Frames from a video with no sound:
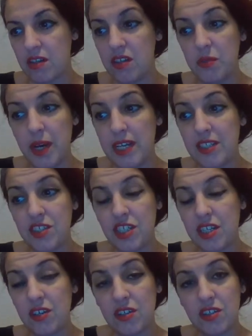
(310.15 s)
Otherwise, she
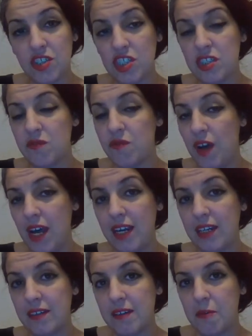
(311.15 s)
looks just
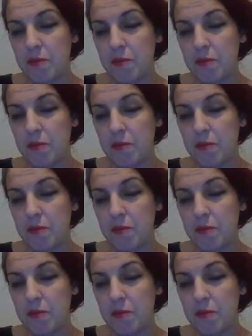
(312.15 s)
fine.